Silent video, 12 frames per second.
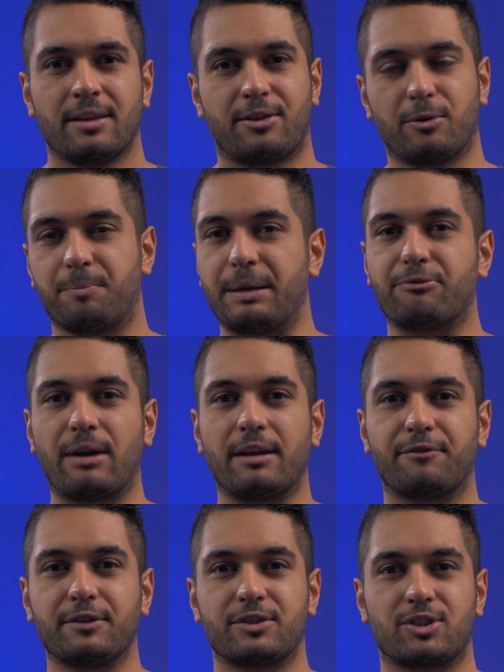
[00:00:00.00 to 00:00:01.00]
that will be
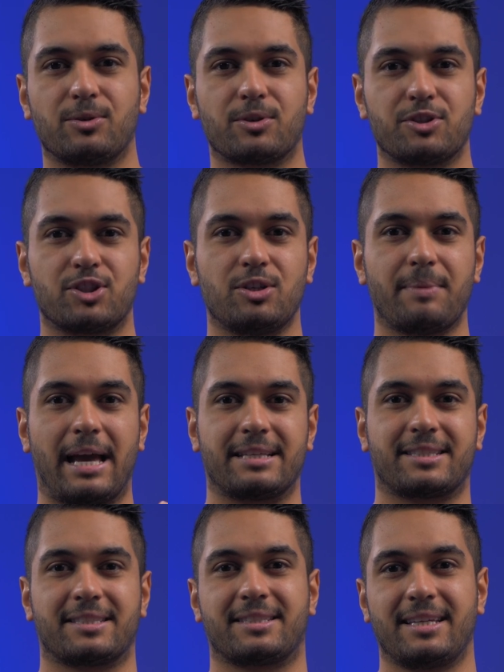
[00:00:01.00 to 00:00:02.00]
relevant to consumer
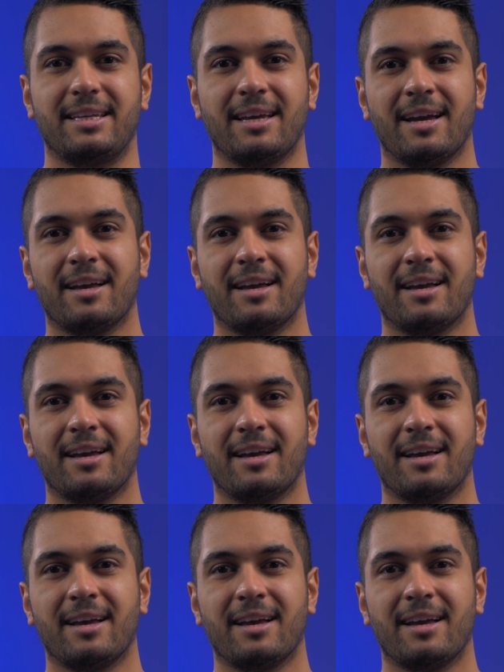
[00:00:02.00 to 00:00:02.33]
SSD,